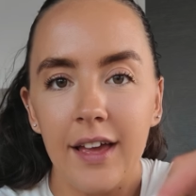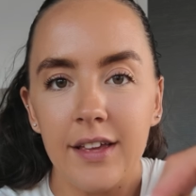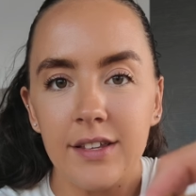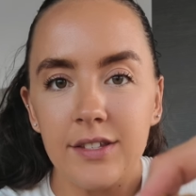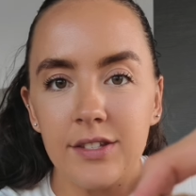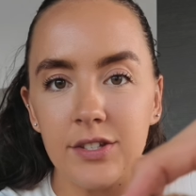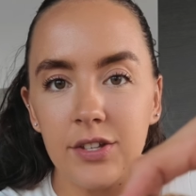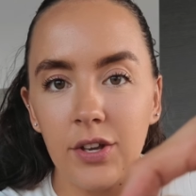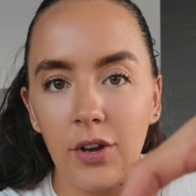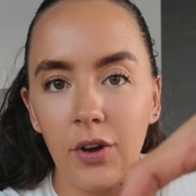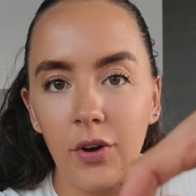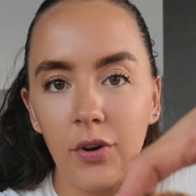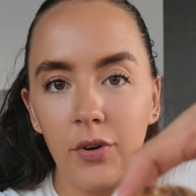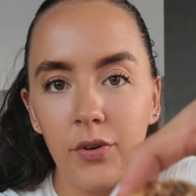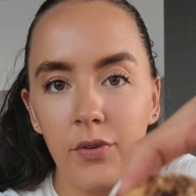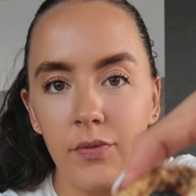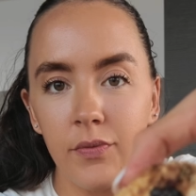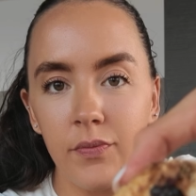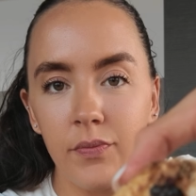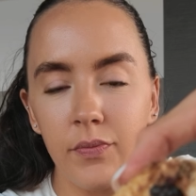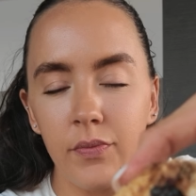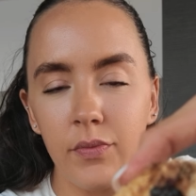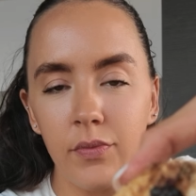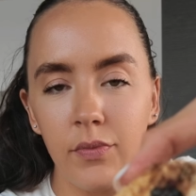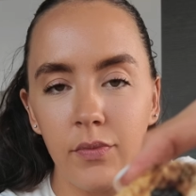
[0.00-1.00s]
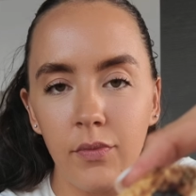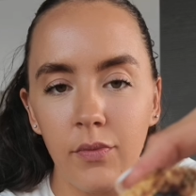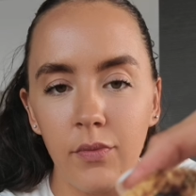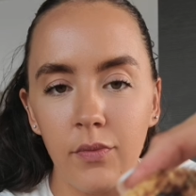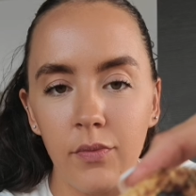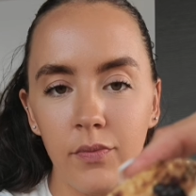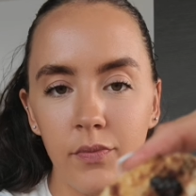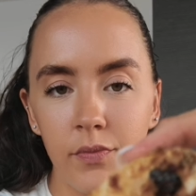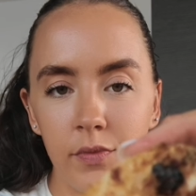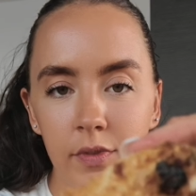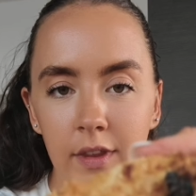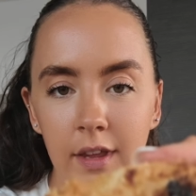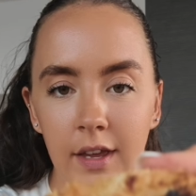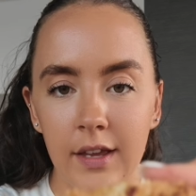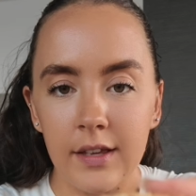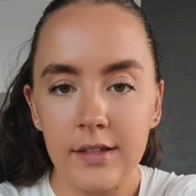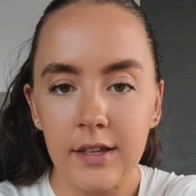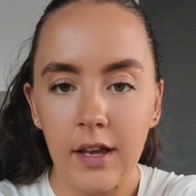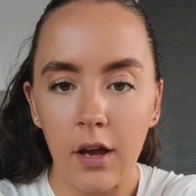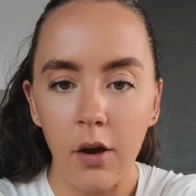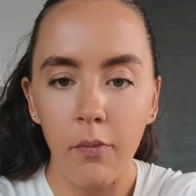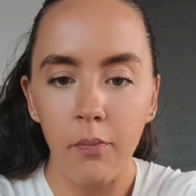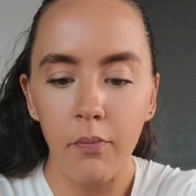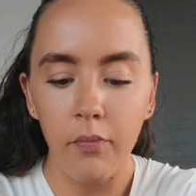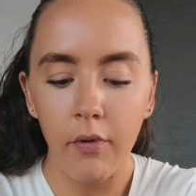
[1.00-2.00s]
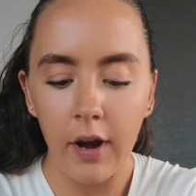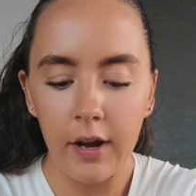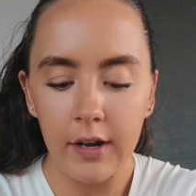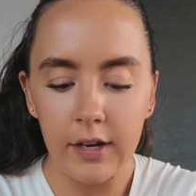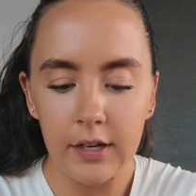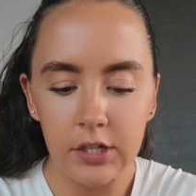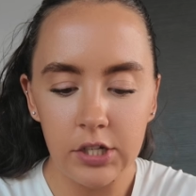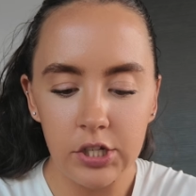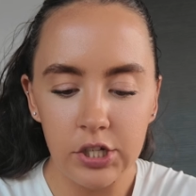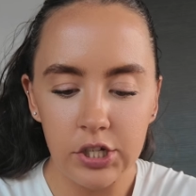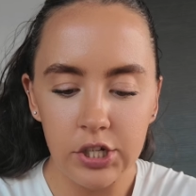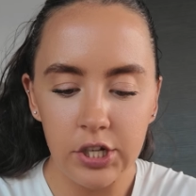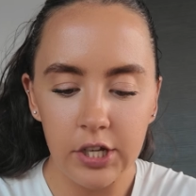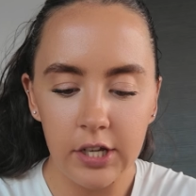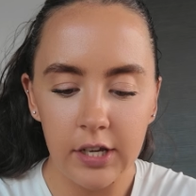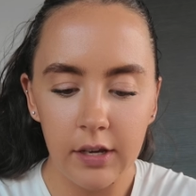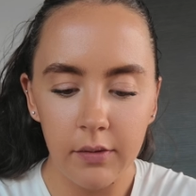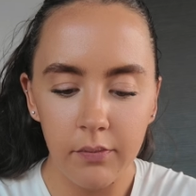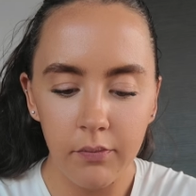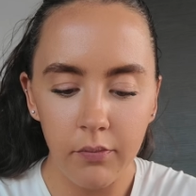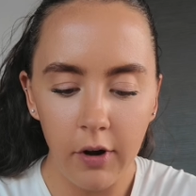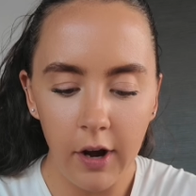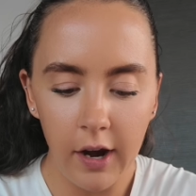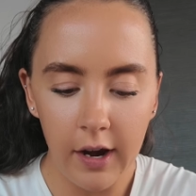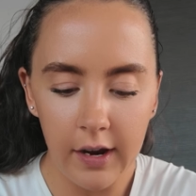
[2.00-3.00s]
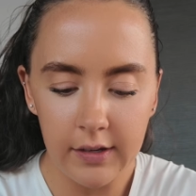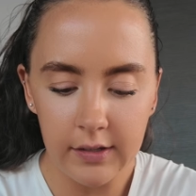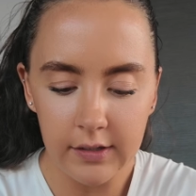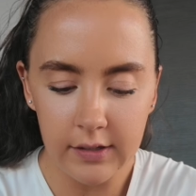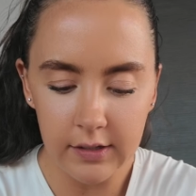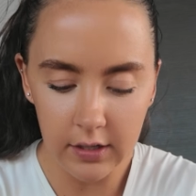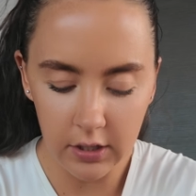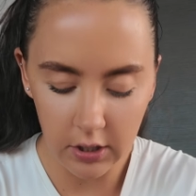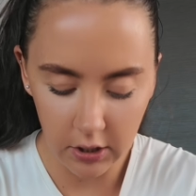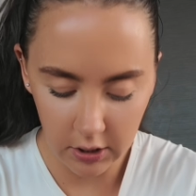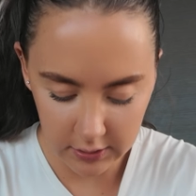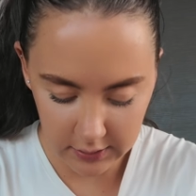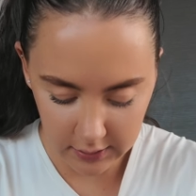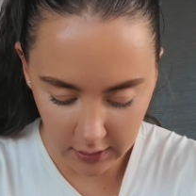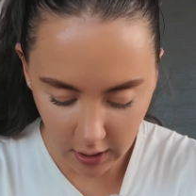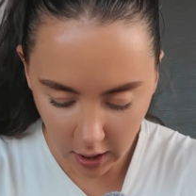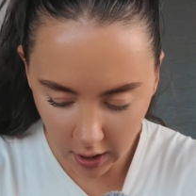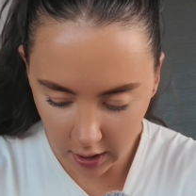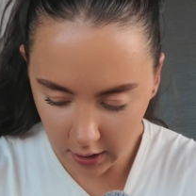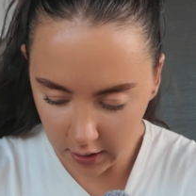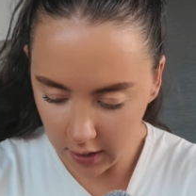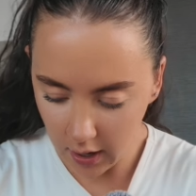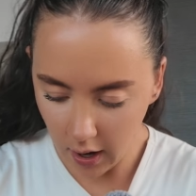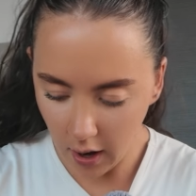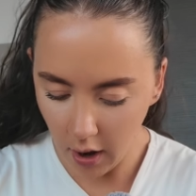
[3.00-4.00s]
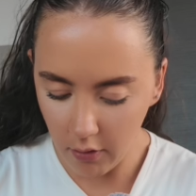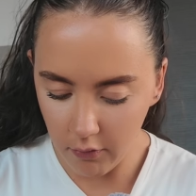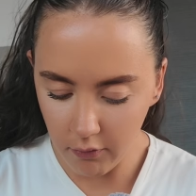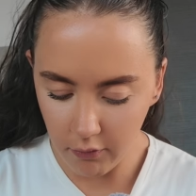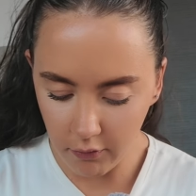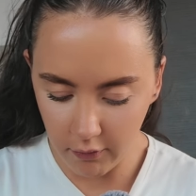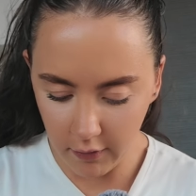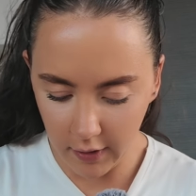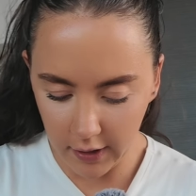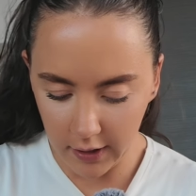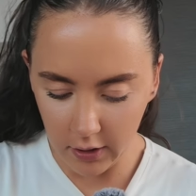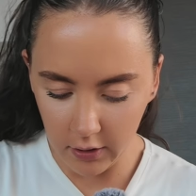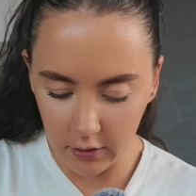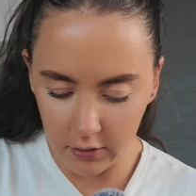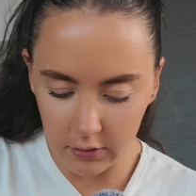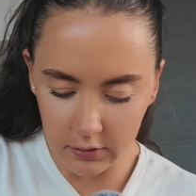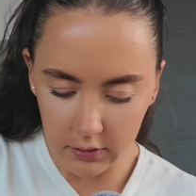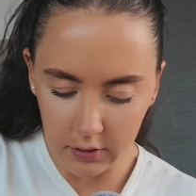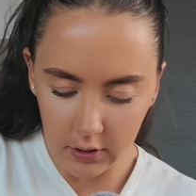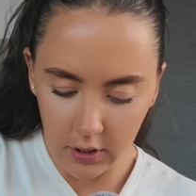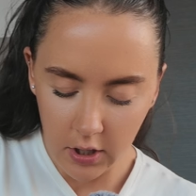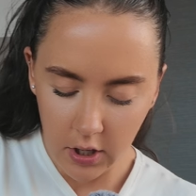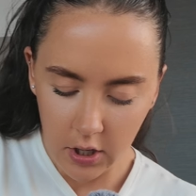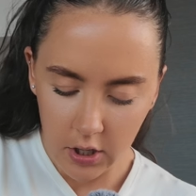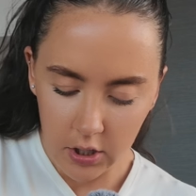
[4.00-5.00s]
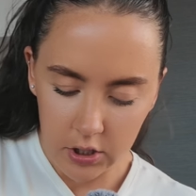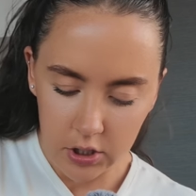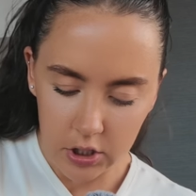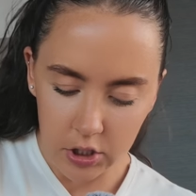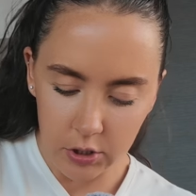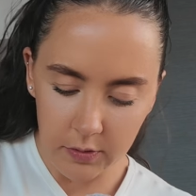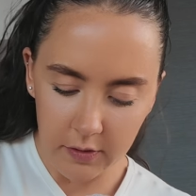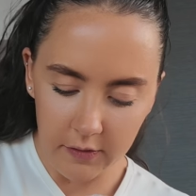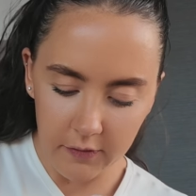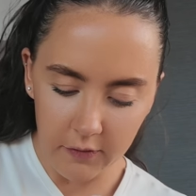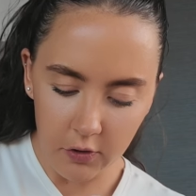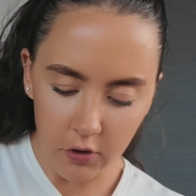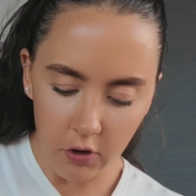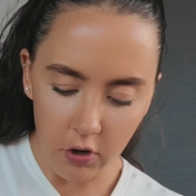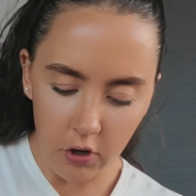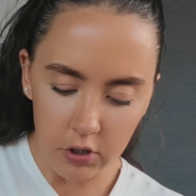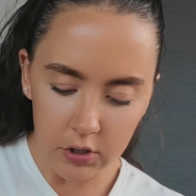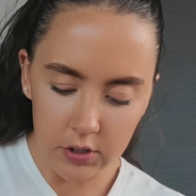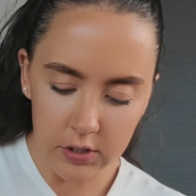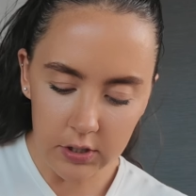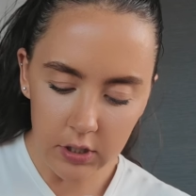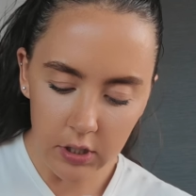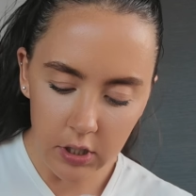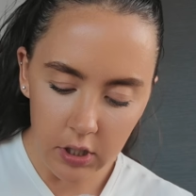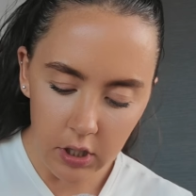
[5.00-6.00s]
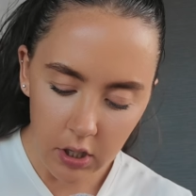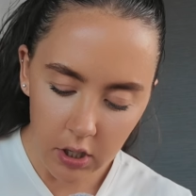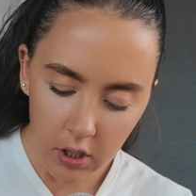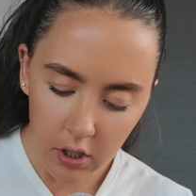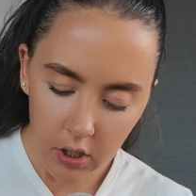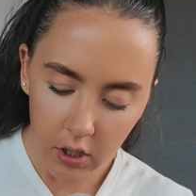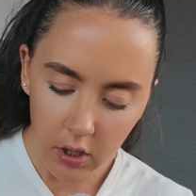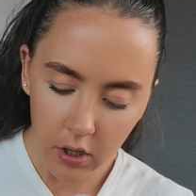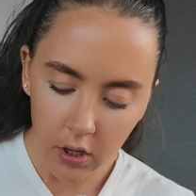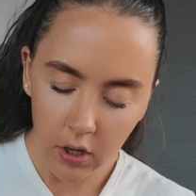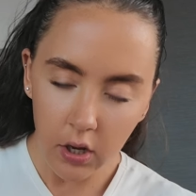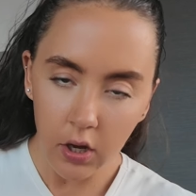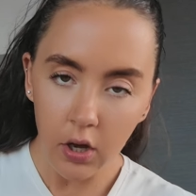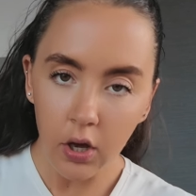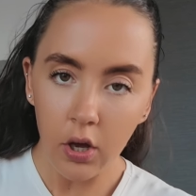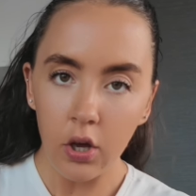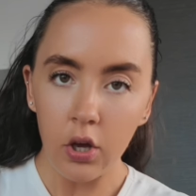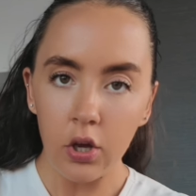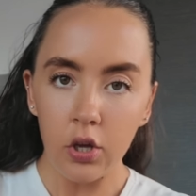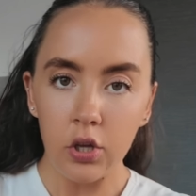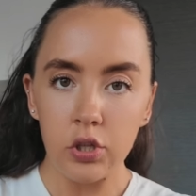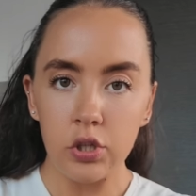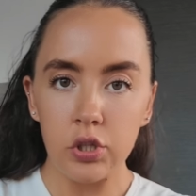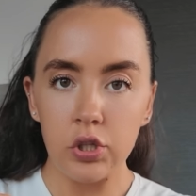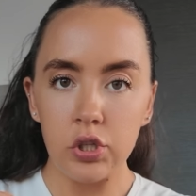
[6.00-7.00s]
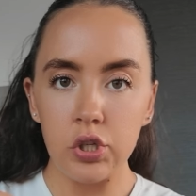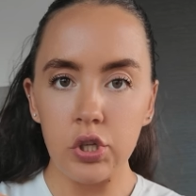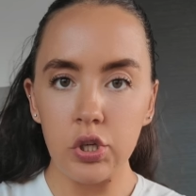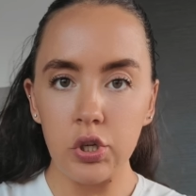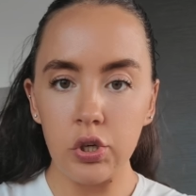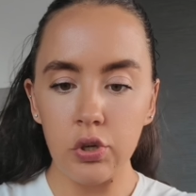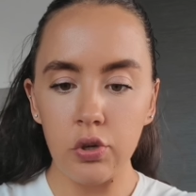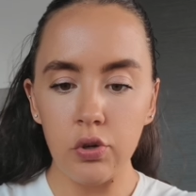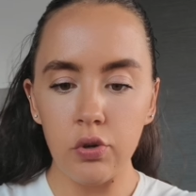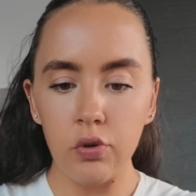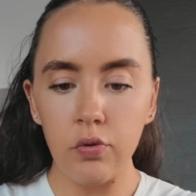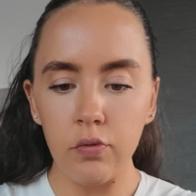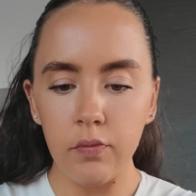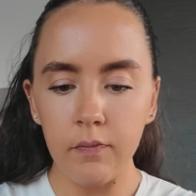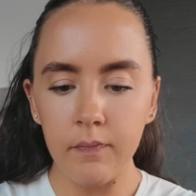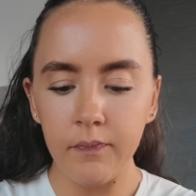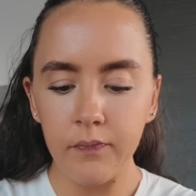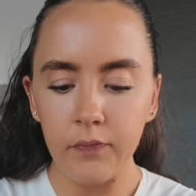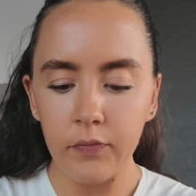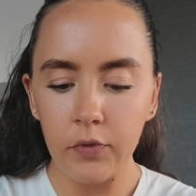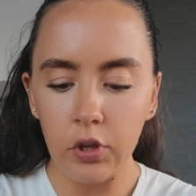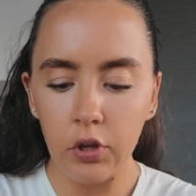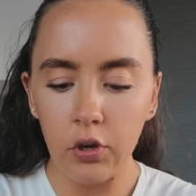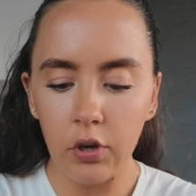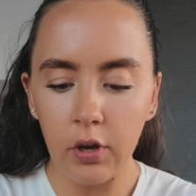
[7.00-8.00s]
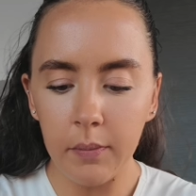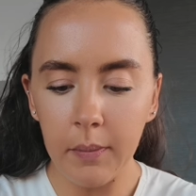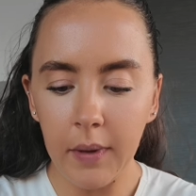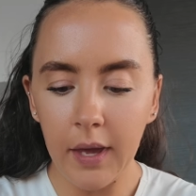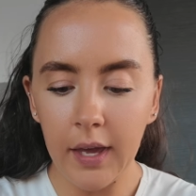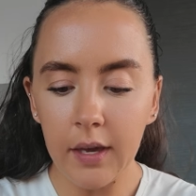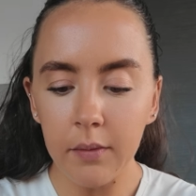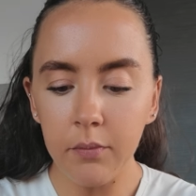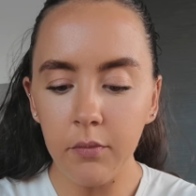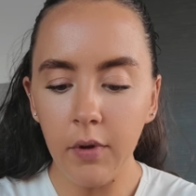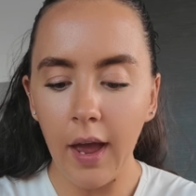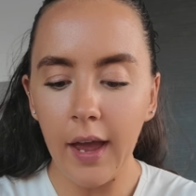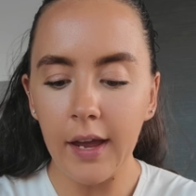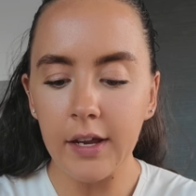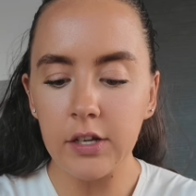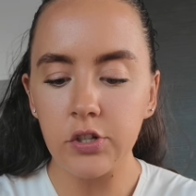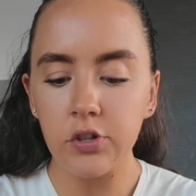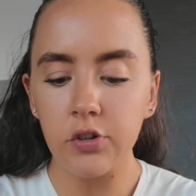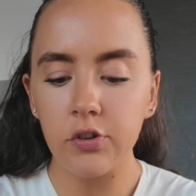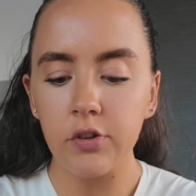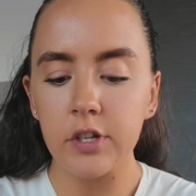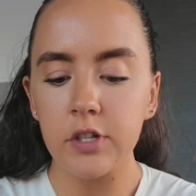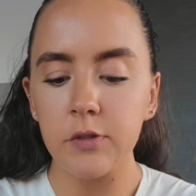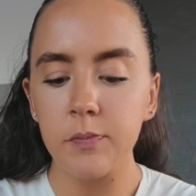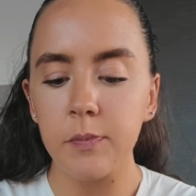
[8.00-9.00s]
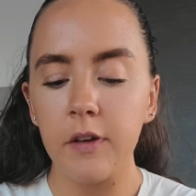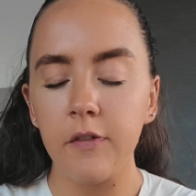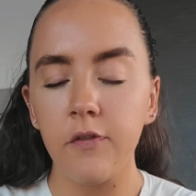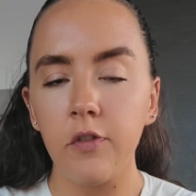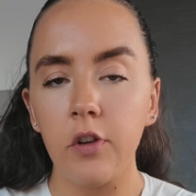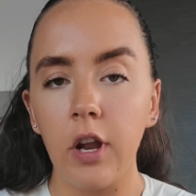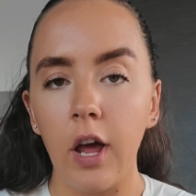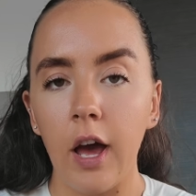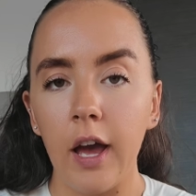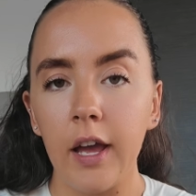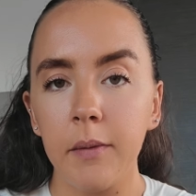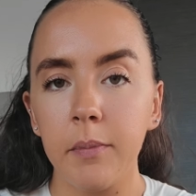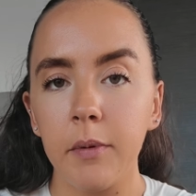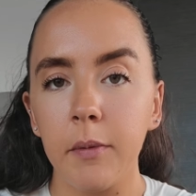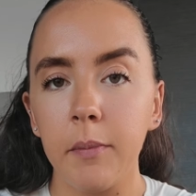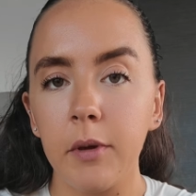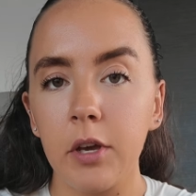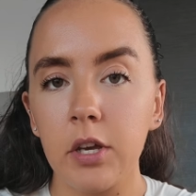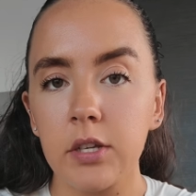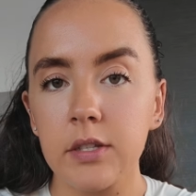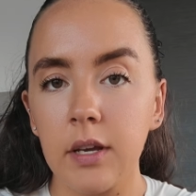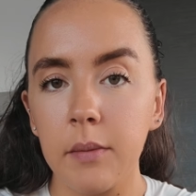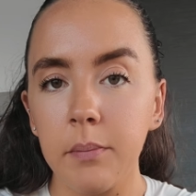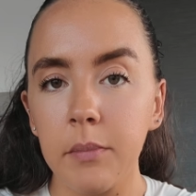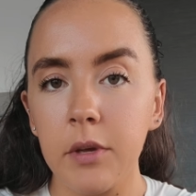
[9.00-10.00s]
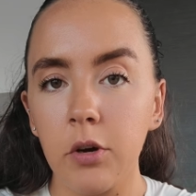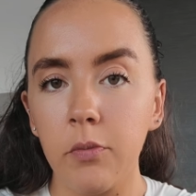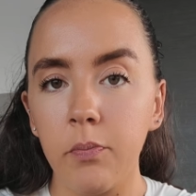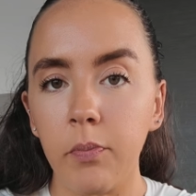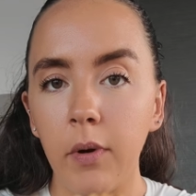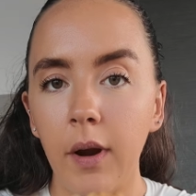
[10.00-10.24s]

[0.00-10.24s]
So there's our breaded chicken breast. Looks unreal. So we've got 2. You can make them extra crispy if you like, but because I'm meal